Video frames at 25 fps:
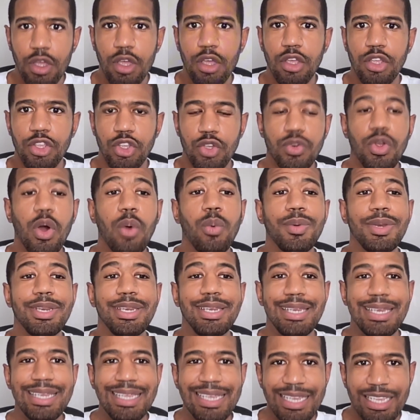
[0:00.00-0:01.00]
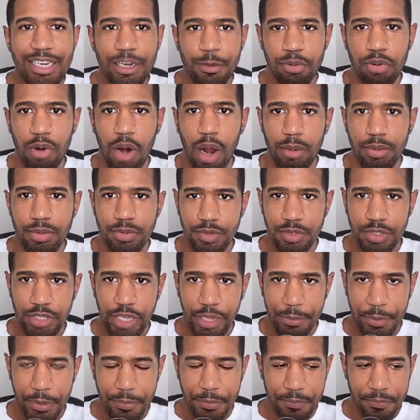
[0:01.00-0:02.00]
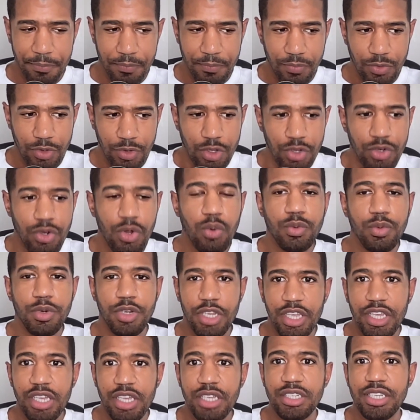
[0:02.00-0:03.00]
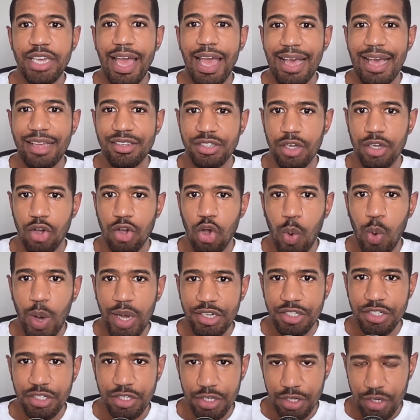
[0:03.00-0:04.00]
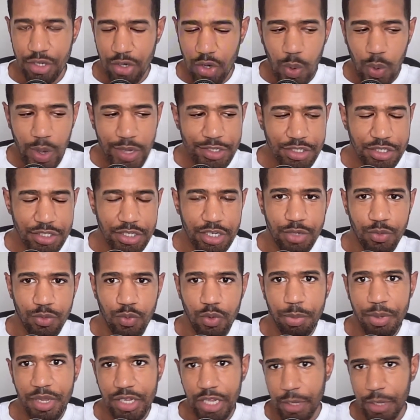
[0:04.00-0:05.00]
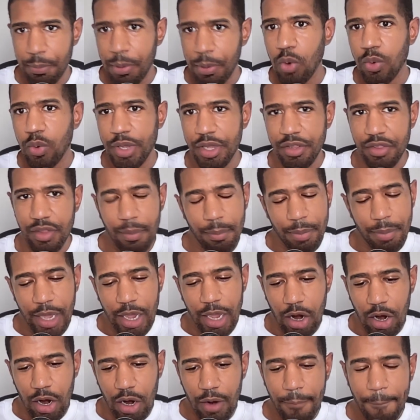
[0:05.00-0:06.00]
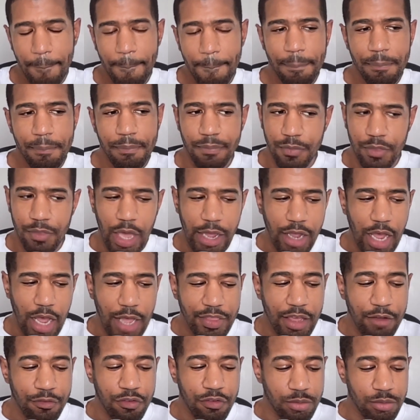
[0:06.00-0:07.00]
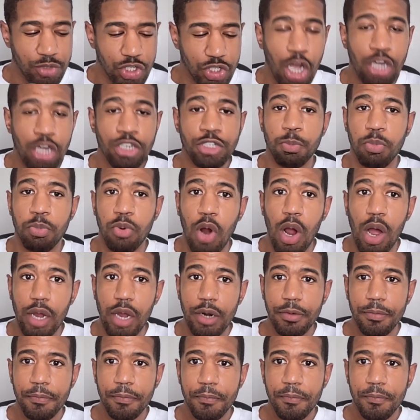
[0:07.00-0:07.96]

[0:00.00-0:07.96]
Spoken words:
You don't need a problem statement. You don't need to ask a question. A question would be like poking the bear. I got that from Josh Braun.